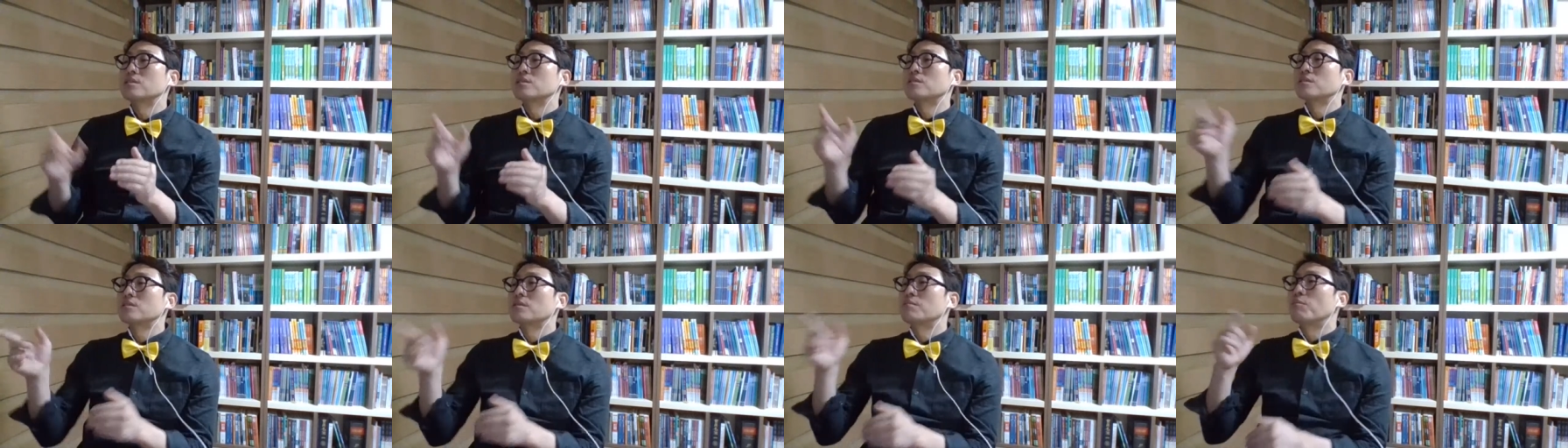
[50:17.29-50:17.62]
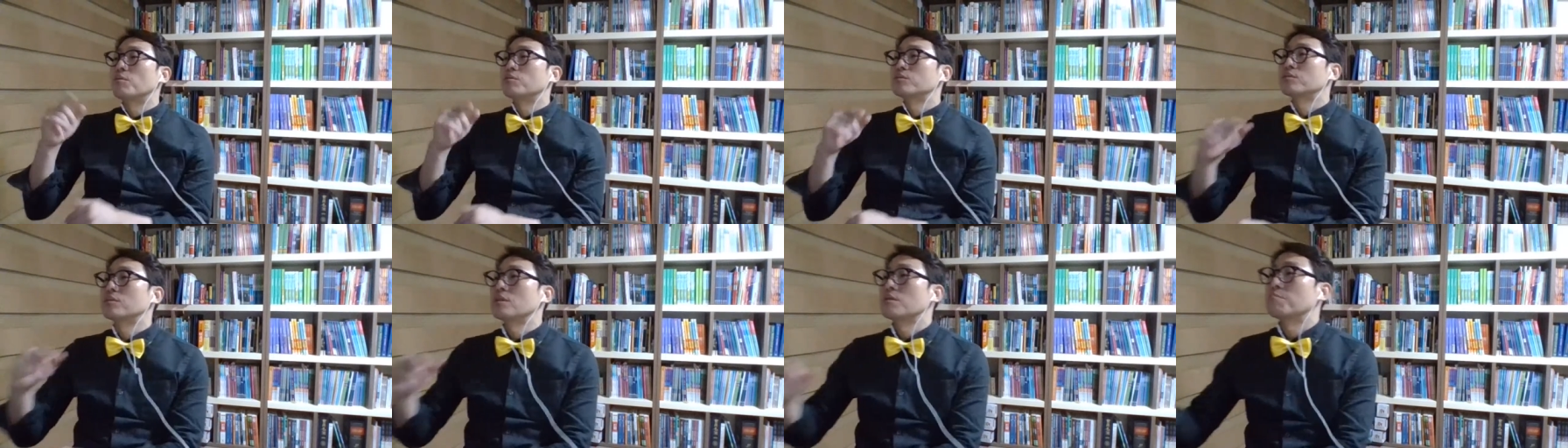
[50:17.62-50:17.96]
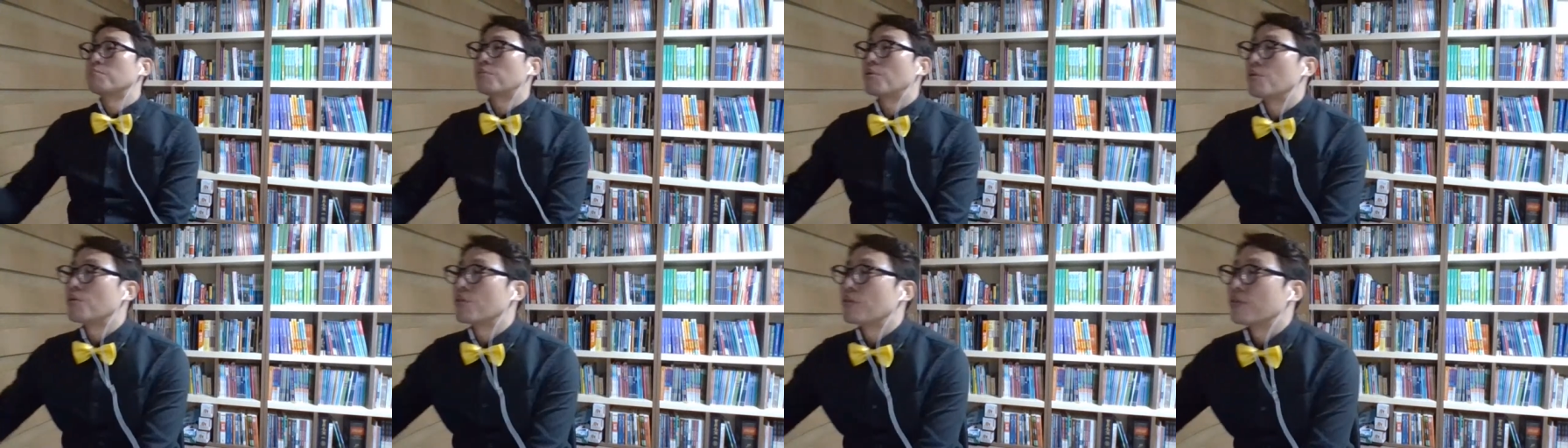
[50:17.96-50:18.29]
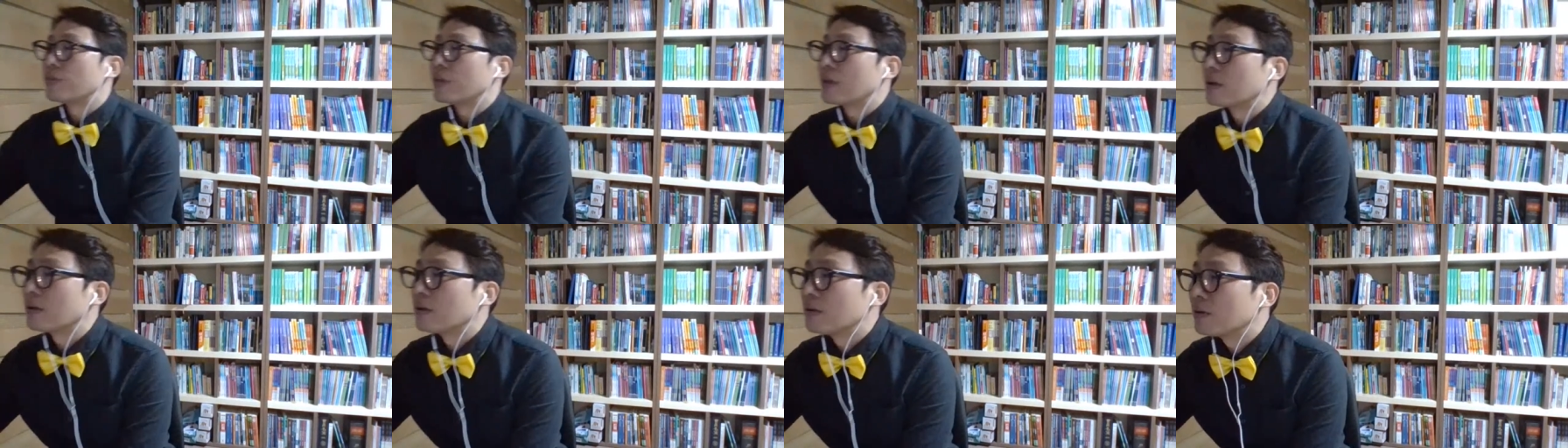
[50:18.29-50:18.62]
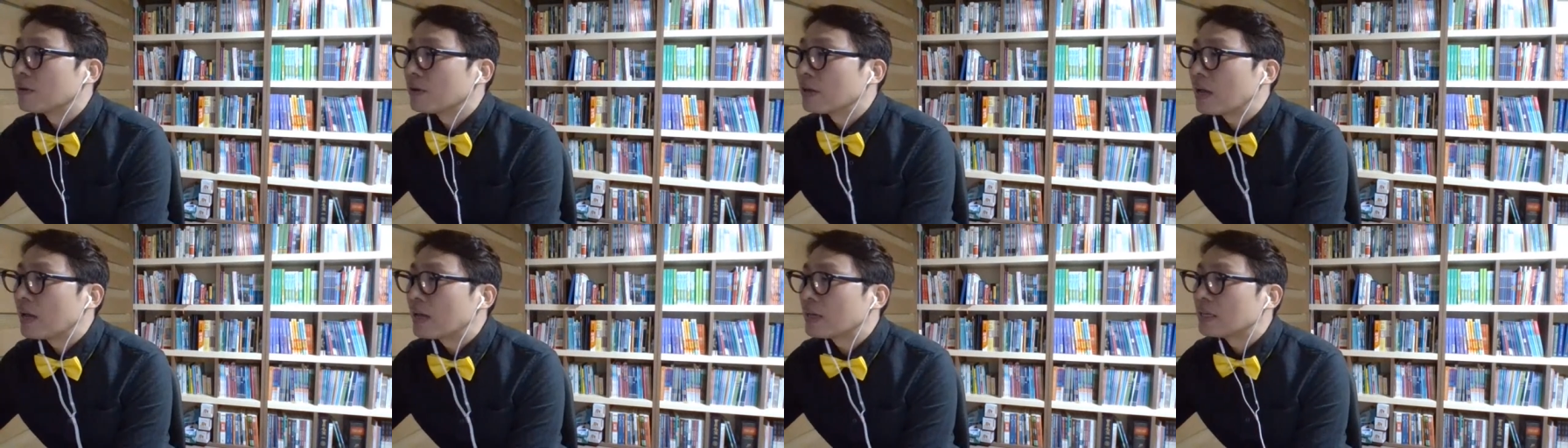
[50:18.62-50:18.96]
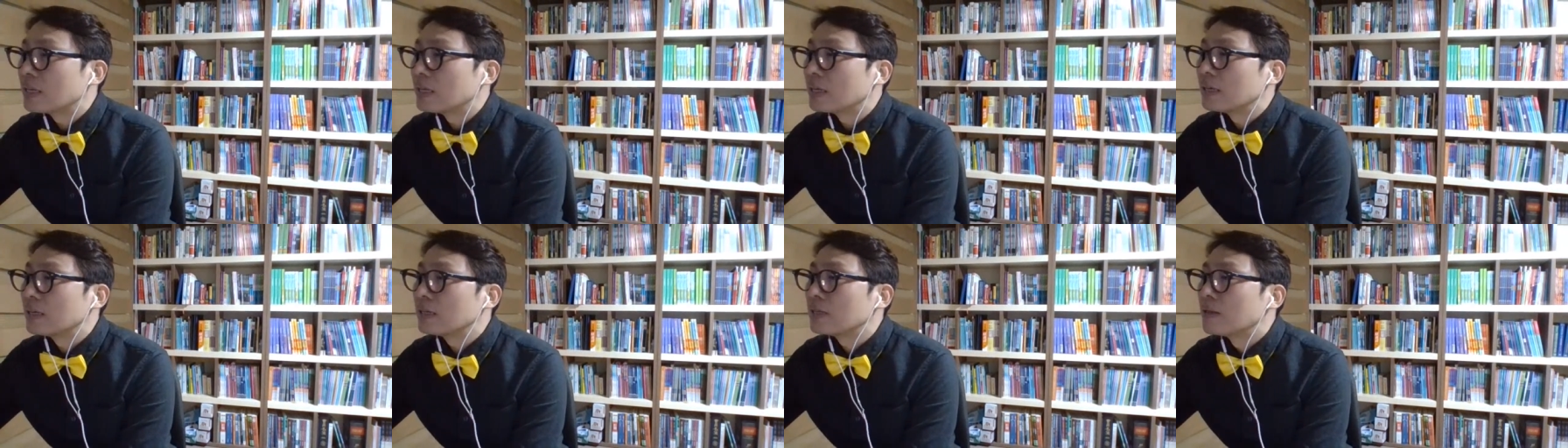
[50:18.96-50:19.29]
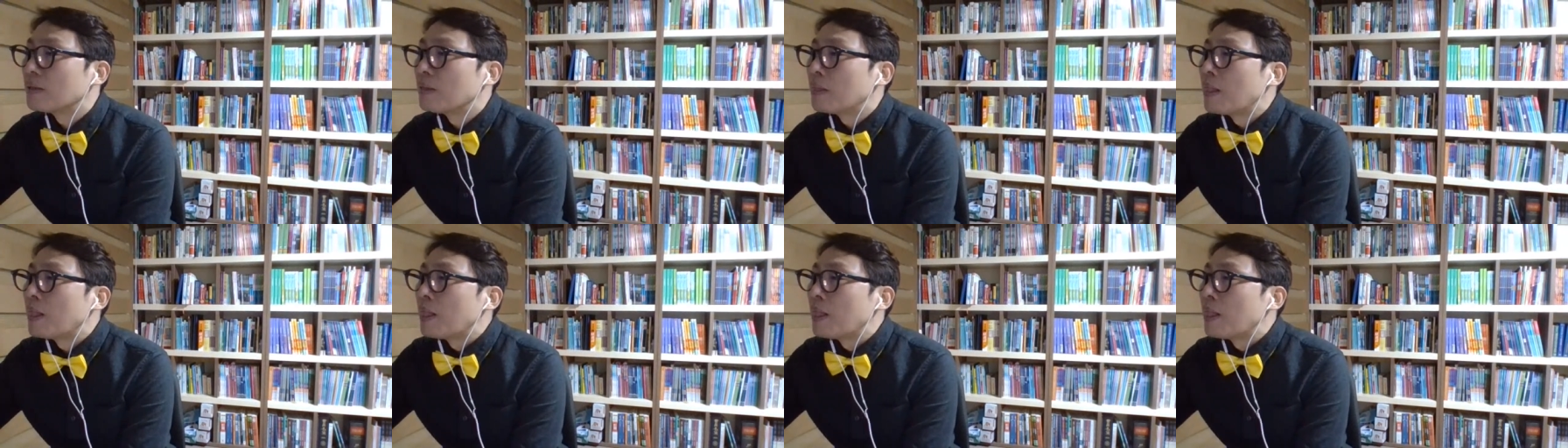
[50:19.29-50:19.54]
This is the most important thing. Okay, good.